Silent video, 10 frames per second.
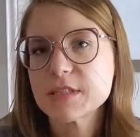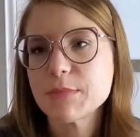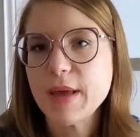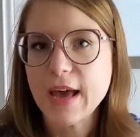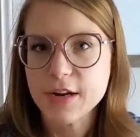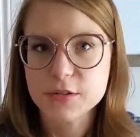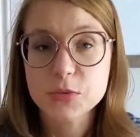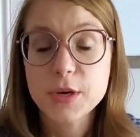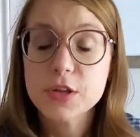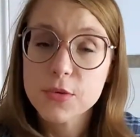in patterns
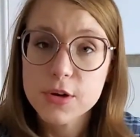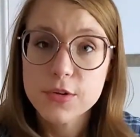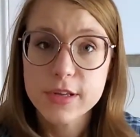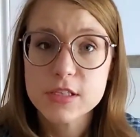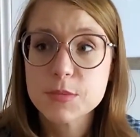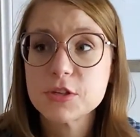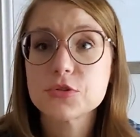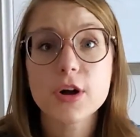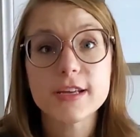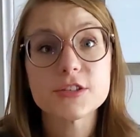where you are going to be
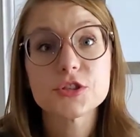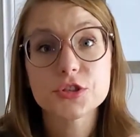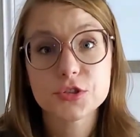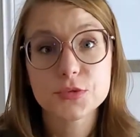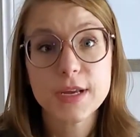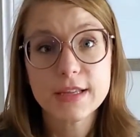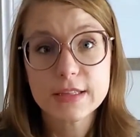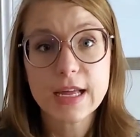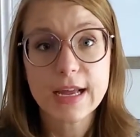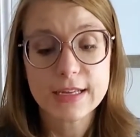drawing straight
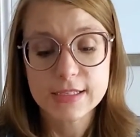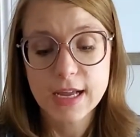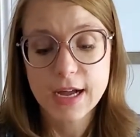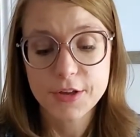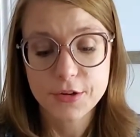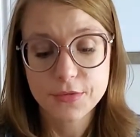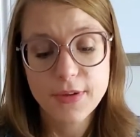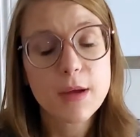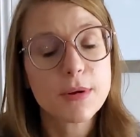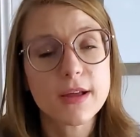lines on your
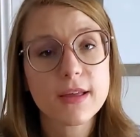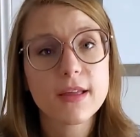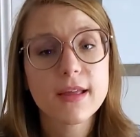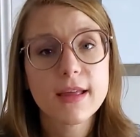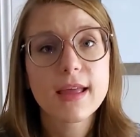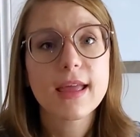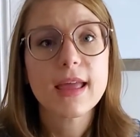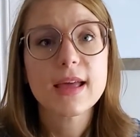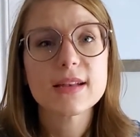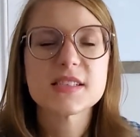fabric.
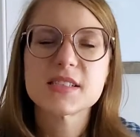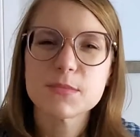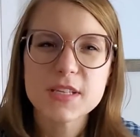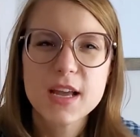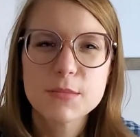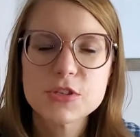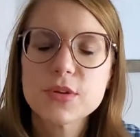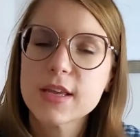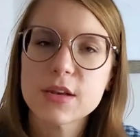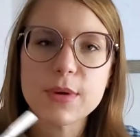And sometimes you
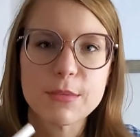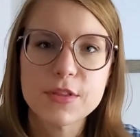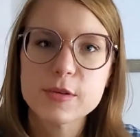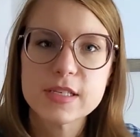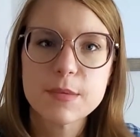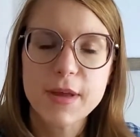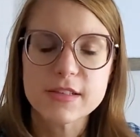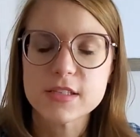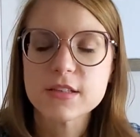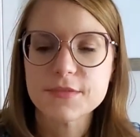can get away with using a
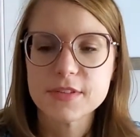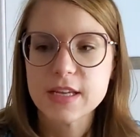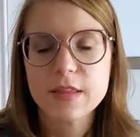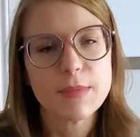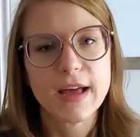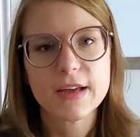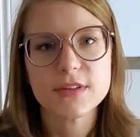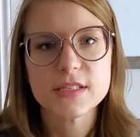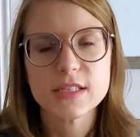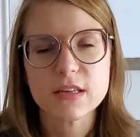pencil if it's on the back of a
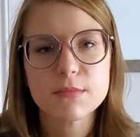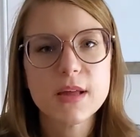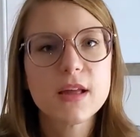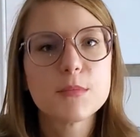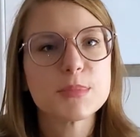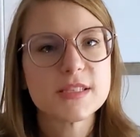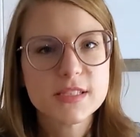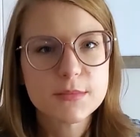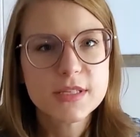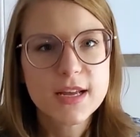seam, but
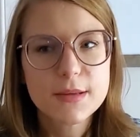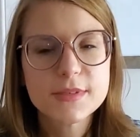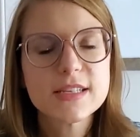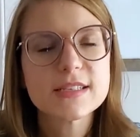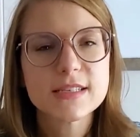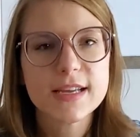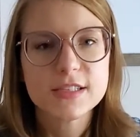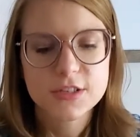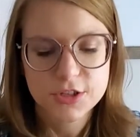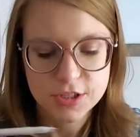sometimes it's
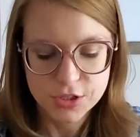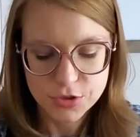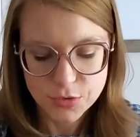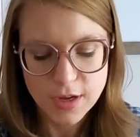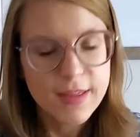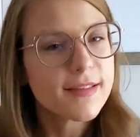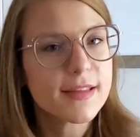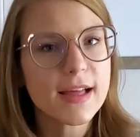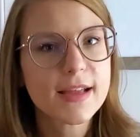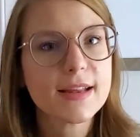nice to just draw that
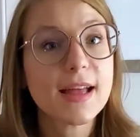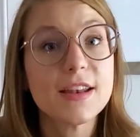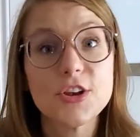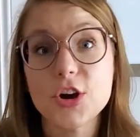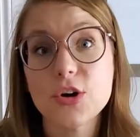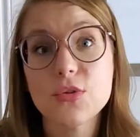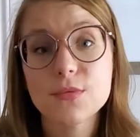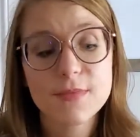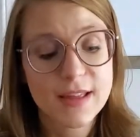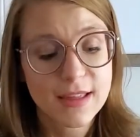line and
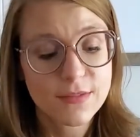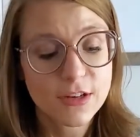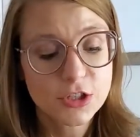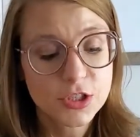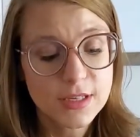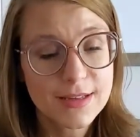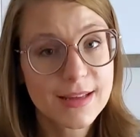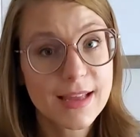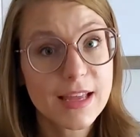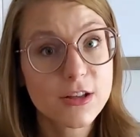know eventually
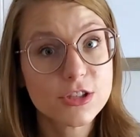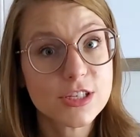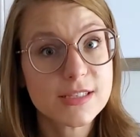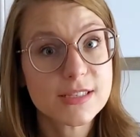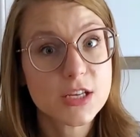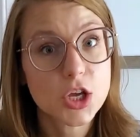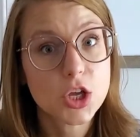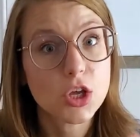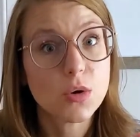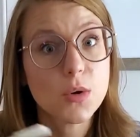it'll just
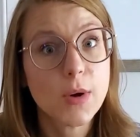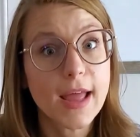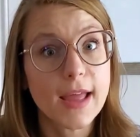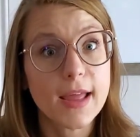go away.